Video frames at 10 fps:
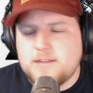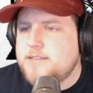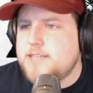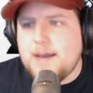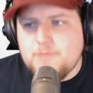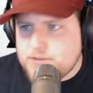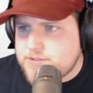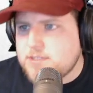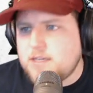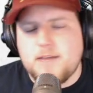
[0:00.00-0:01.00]
It's
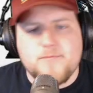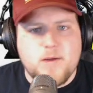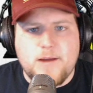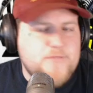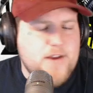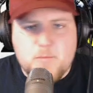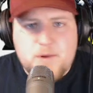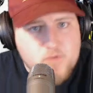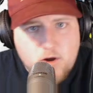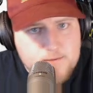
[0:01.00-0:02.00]
obvious. I've never
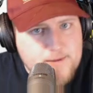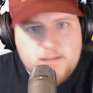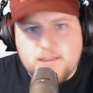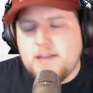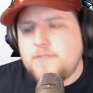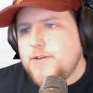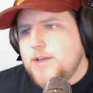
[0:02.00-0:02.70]
been wrong in my life,